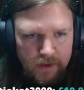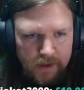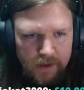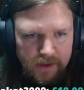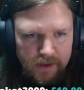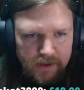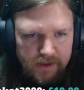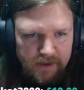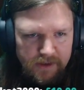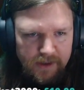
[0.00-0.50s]

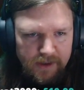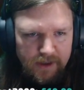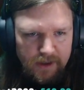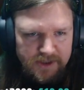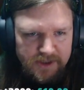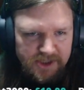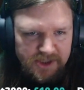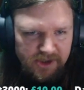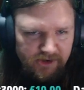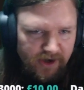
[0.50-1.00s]
The
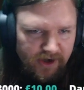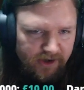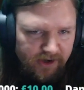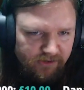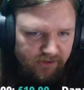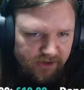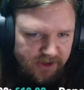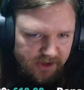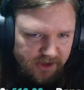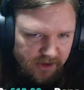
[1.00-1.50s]
artillery
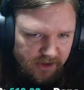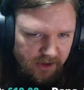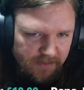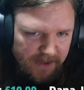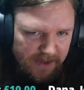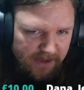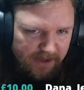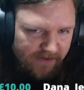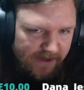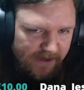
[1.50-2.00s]
Einrichtungen
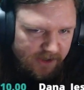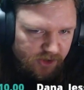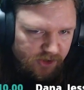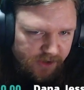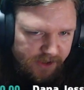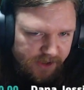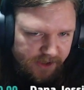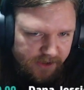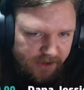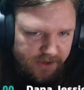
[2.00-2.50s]

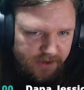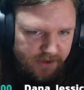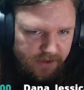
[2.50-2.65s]
manufactures